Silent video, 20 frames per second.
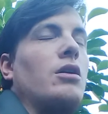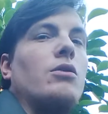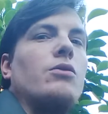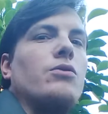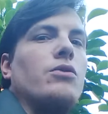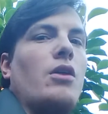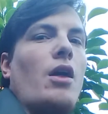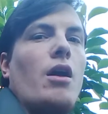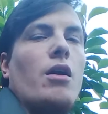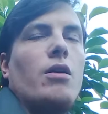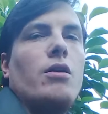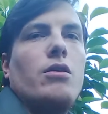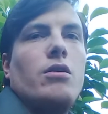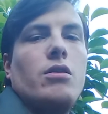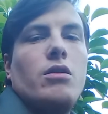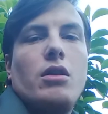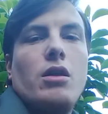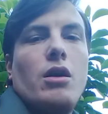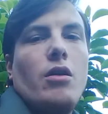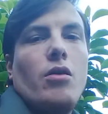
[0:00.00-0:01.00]
know,
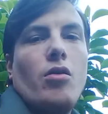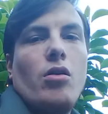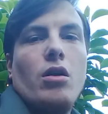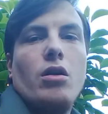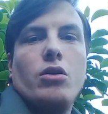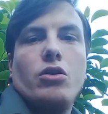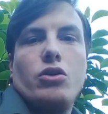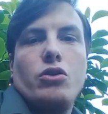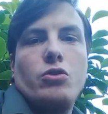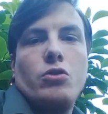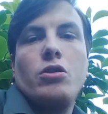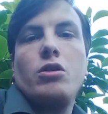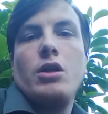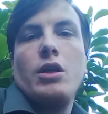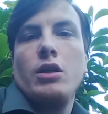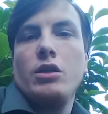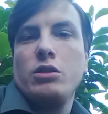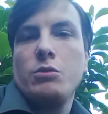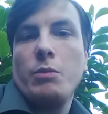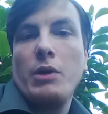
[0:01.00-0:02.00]
there are good
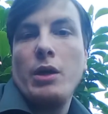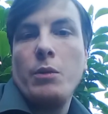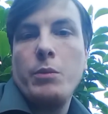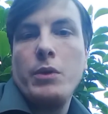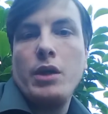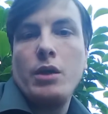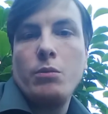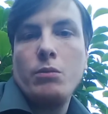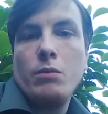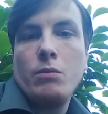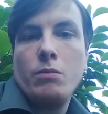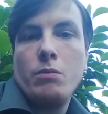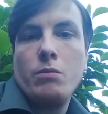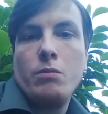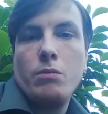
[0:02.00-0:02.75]
things about being